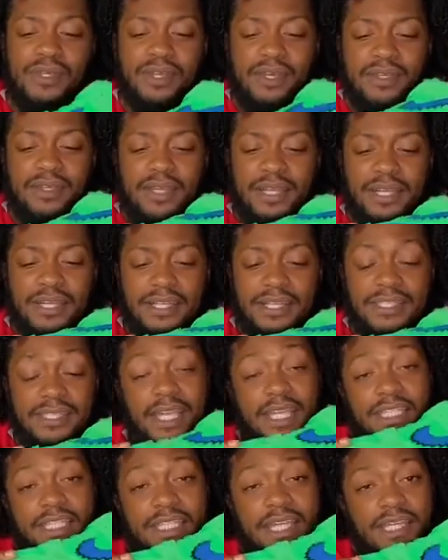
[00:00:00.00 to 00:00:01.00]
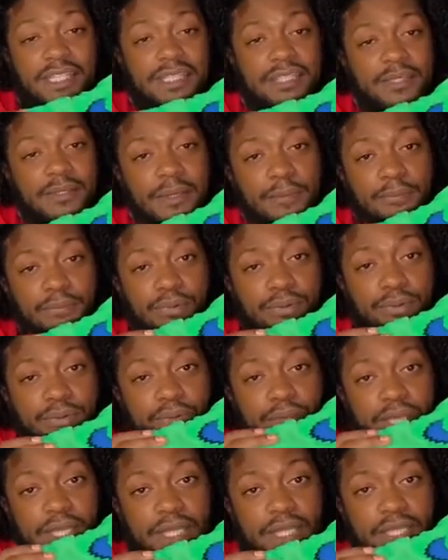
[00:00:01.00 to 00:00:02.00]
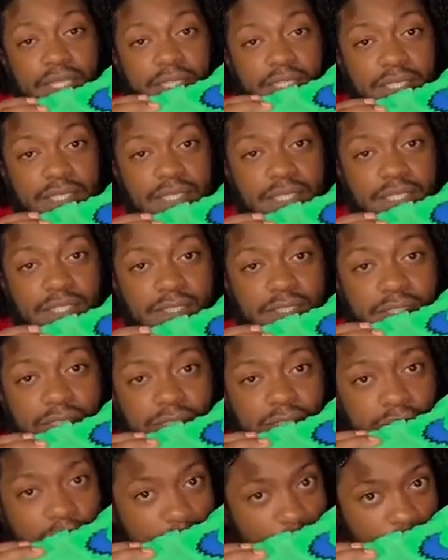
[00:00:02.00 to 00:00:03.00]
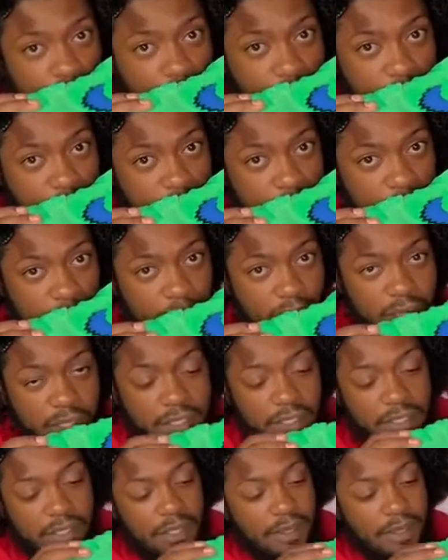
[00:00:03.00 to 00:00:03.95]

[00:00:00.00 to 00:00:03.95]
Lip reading: it's actually a pretty good quality.